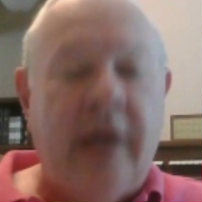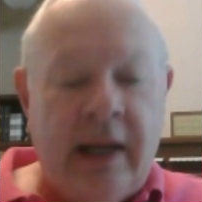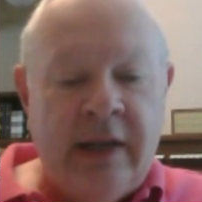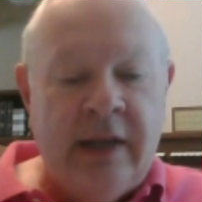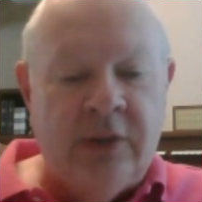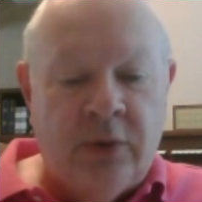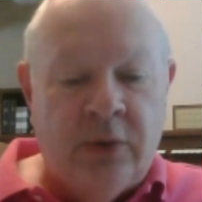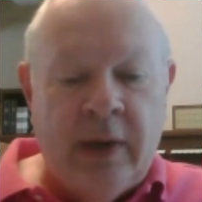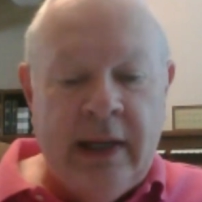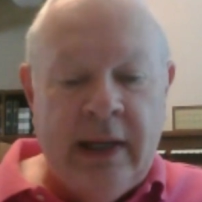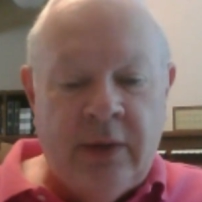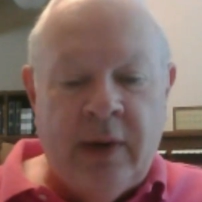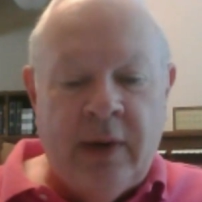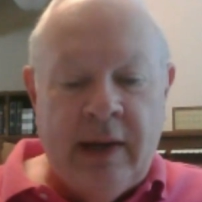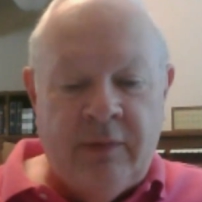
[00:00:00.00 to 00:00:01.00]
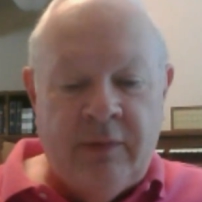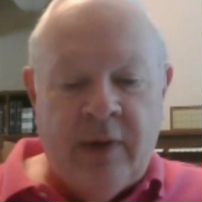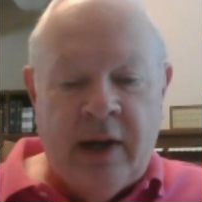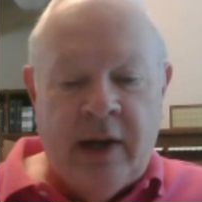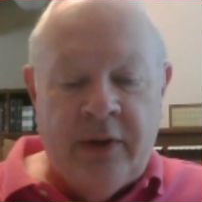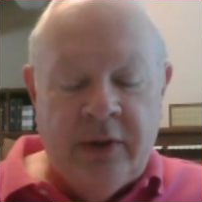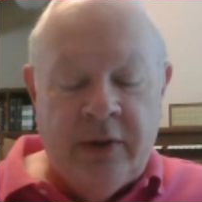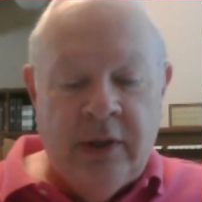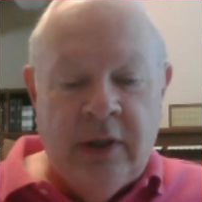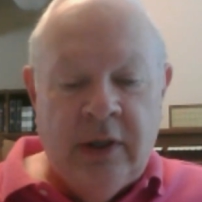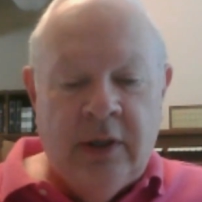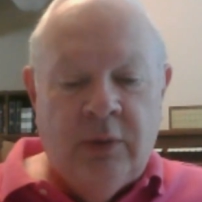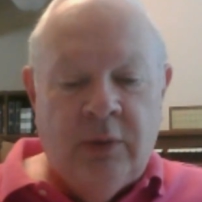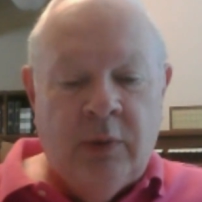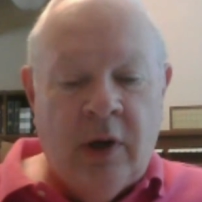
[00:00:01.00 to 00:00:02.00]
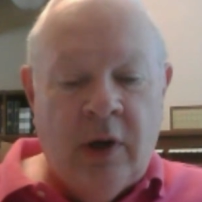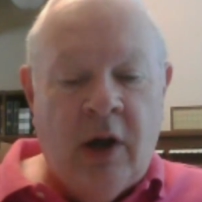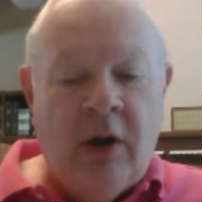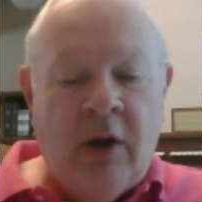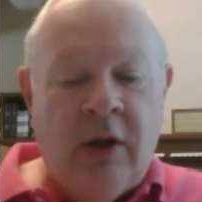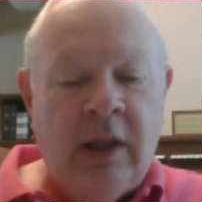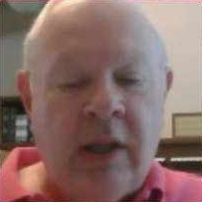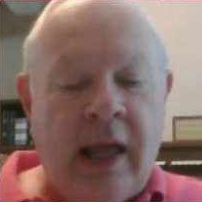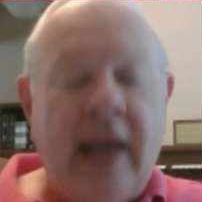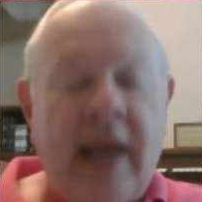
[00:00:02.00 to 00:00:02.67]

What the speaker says: and his great-grandfather were all